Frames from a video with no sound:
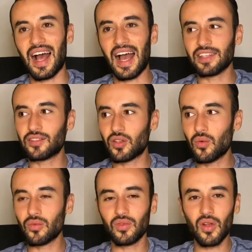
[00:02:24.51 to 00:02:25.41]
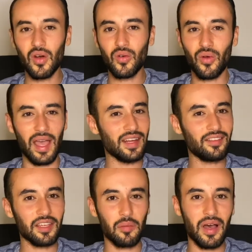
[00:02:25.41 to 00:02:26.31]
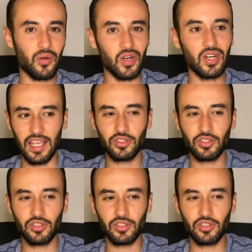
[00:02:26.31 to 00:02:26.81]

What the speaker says: I don't know anything about her.